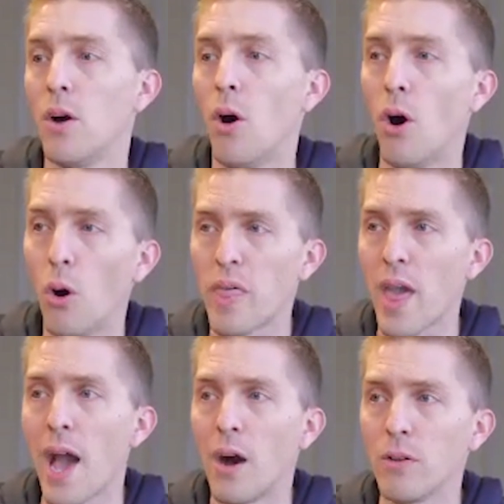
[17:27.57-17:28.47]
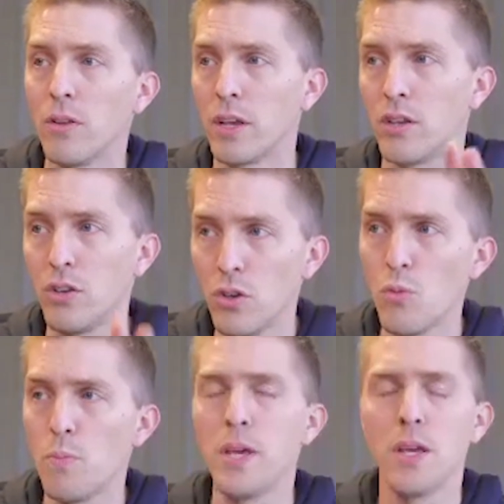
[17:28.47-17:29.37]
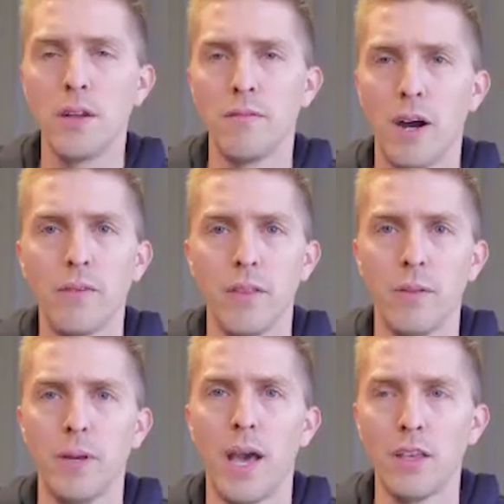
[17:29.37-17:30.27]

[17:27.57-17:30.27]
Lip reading: all without like you being involved in